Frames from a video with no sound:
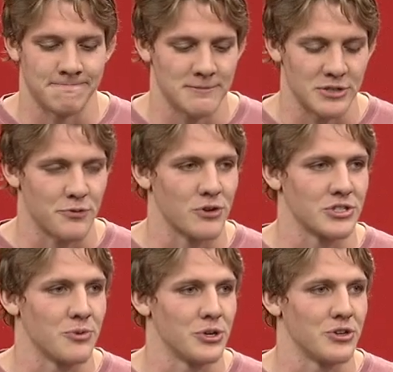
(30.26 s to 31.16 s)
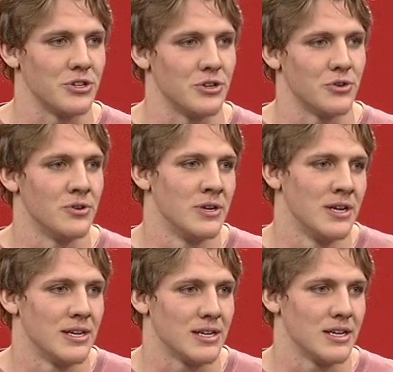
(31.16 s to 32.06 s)
Just focus on what you can do,
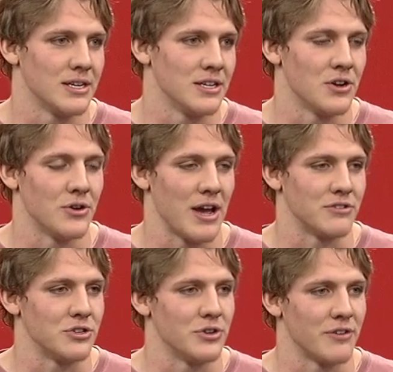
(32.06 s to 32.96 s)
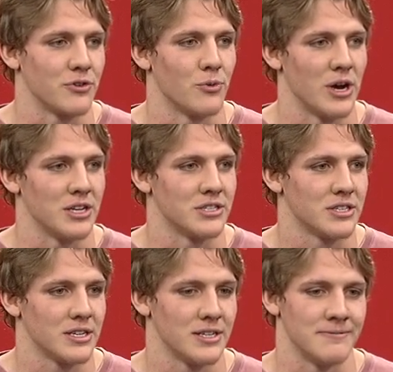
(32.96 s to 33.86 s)
you know, attitude,
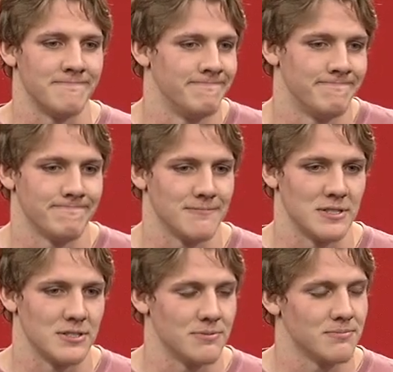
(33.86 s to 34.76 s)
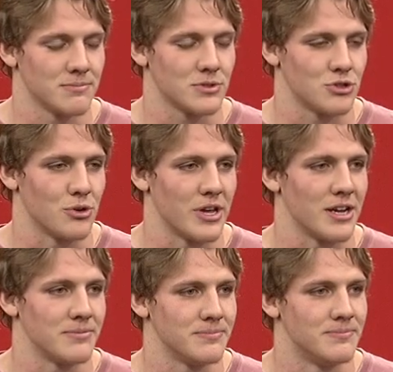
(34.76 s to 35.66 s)
effort-wise, control that.